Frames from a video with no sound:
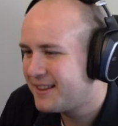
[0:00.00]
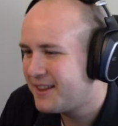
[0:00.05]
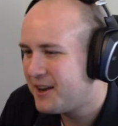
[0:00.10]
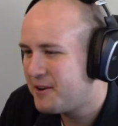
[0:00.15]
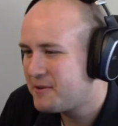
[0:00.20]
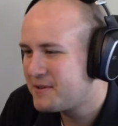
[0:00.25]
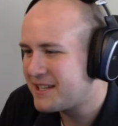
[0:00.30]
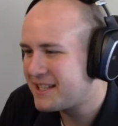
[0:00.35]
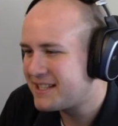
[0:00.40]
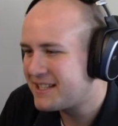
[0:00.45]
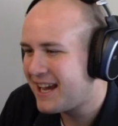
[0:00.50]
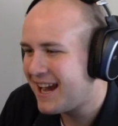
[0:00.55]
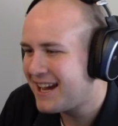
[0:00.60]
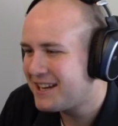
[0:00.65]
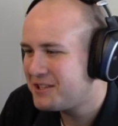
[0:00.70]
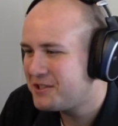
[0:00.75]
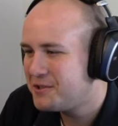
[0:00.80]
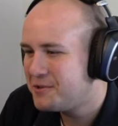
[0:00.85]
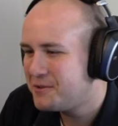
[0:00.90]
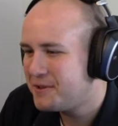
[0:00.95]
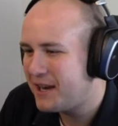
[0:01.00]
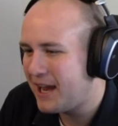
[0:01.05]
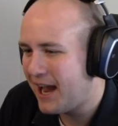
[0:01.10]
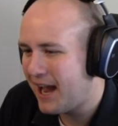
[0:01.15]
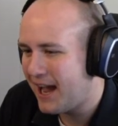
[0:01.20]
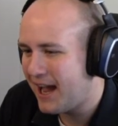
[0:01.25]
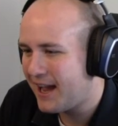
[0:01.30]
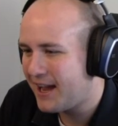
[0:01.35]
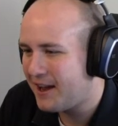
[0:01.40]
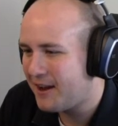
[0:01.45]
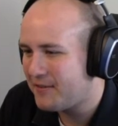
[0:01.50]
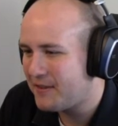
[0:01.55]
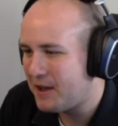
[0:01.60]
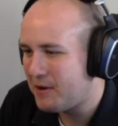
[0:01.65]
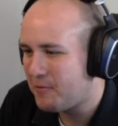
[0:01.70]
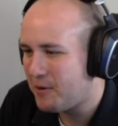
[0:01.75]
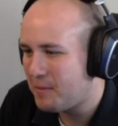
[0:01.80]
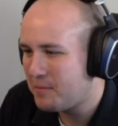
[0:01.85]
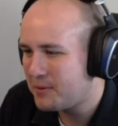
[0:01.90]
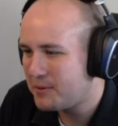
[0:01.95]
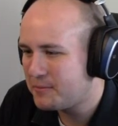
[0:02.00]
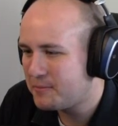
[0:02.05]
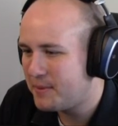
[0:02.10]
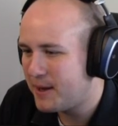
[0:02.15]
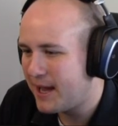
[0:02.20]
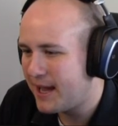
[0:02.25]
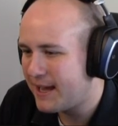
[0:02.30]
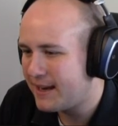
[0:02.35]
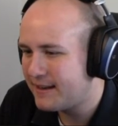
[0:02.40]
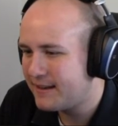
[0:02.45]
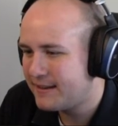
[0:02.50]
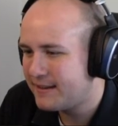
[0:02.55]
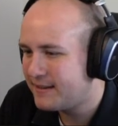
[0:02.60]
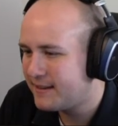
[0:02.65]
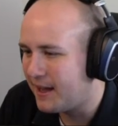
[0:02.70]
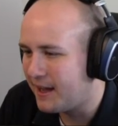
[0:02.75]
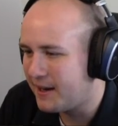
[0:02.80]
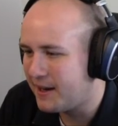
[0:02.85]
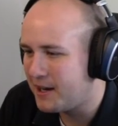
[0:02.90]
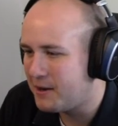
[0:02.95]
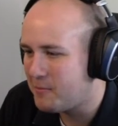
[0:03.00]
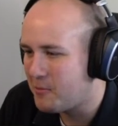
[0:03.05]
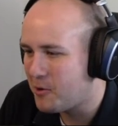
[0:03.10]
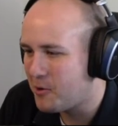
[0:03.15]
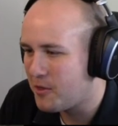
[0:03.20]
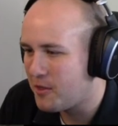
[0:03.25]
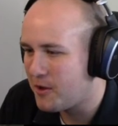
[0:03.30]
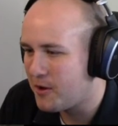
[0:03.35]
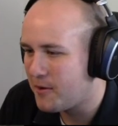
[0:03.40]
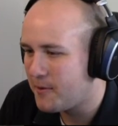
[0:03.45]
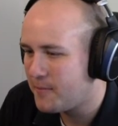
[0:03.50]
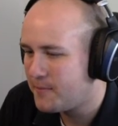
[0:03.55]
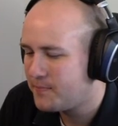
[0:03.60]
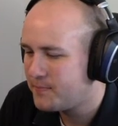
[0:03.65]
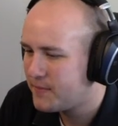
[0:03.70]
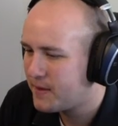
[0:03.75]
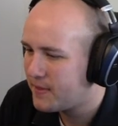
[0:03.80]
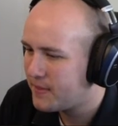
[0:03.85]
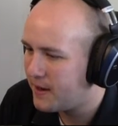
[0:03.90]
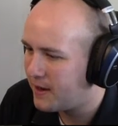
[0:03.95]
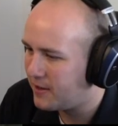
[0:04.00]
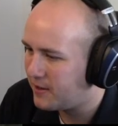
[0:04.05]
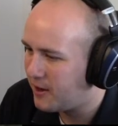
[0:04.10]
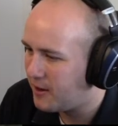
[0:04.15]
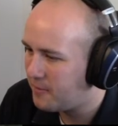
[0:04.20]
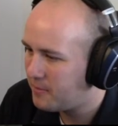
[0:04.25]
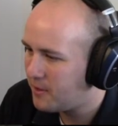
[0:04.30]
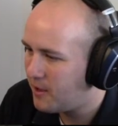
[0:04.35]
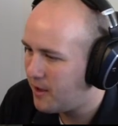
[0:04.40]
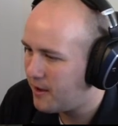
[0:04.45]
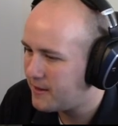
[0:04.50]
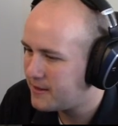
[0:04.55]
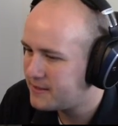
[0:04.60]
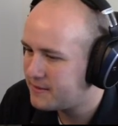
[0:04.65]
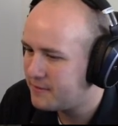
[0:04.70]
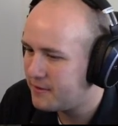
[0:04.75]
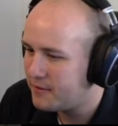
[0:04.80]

there was a tattooed guy on that rumpled bed. Not anymore though. That alarm clock and his